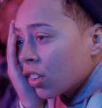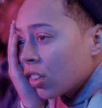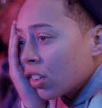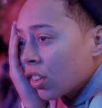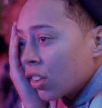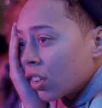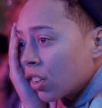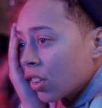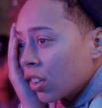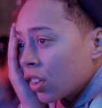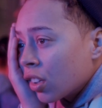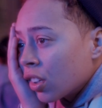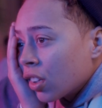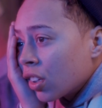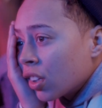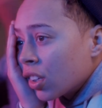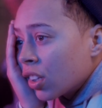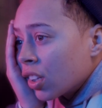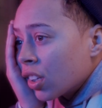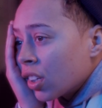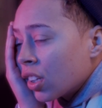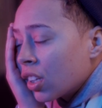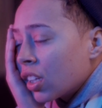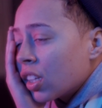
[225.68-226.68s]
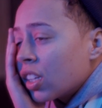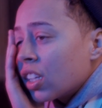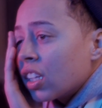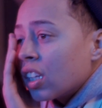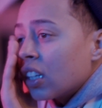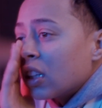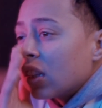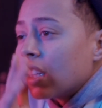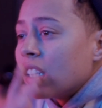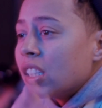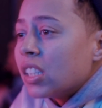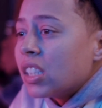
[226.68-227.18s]
Yeah,
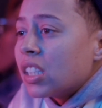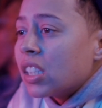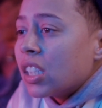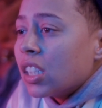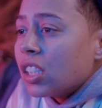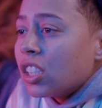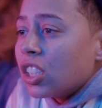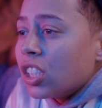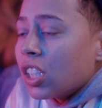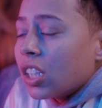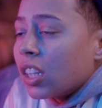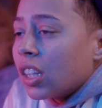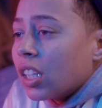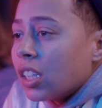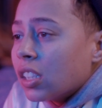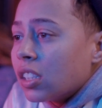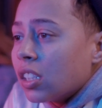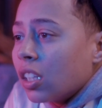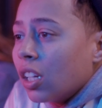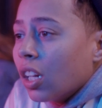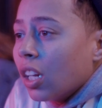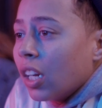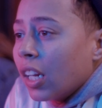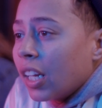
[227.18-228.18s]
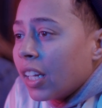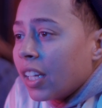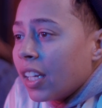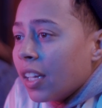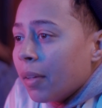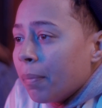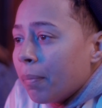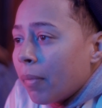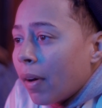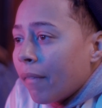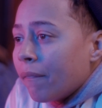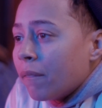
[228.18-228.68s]
this the shit that's gonna
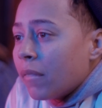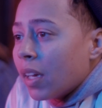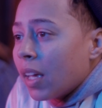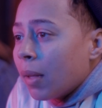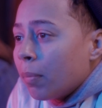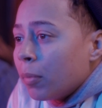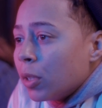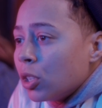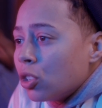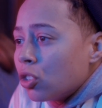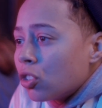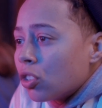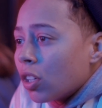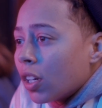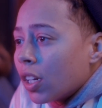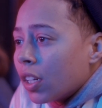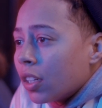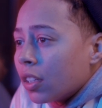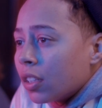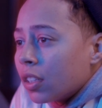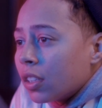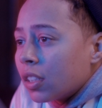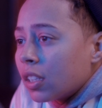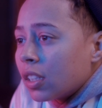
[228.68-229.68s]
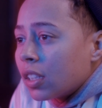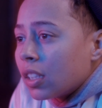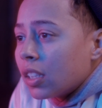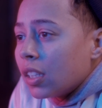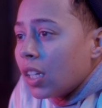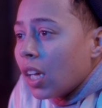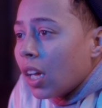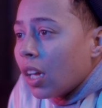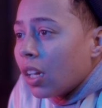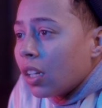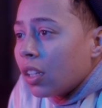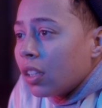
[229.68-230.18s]
get my family straight,
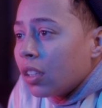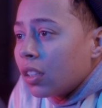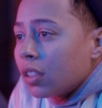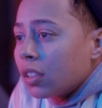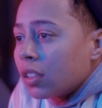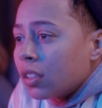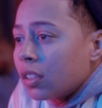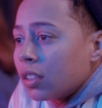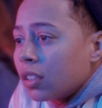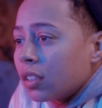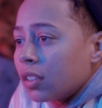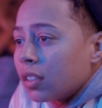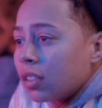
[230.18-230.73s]
yeah.